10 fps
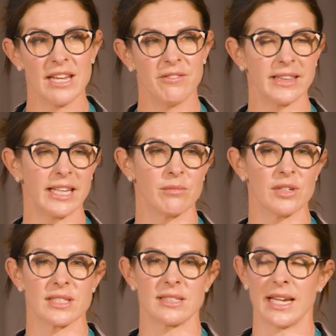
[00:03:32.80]
Everything
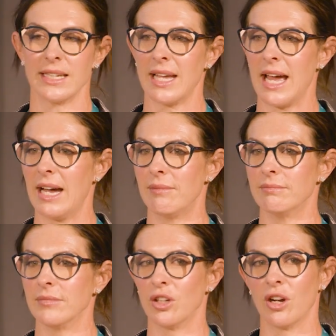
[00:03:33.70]
was done,
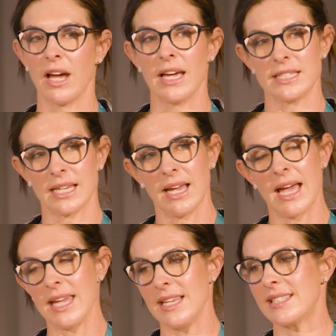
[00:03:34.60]
under
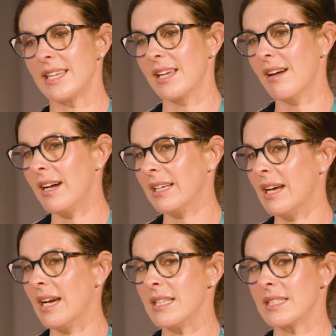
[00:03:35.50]
AEC
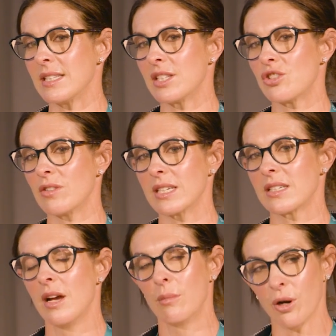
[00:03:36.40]
guidelines and
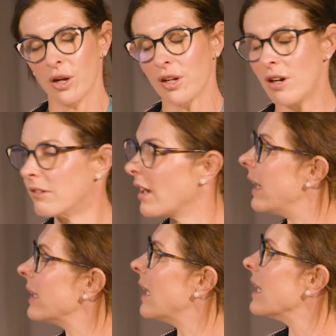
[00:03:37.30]
strict protocol
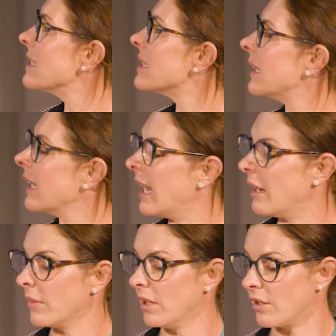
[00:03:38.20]
guidelines, and
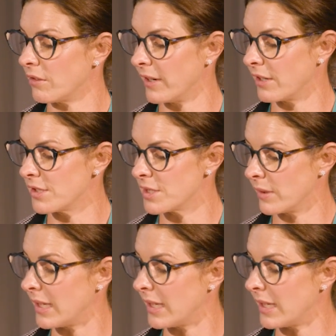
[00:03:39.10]
a lot of records were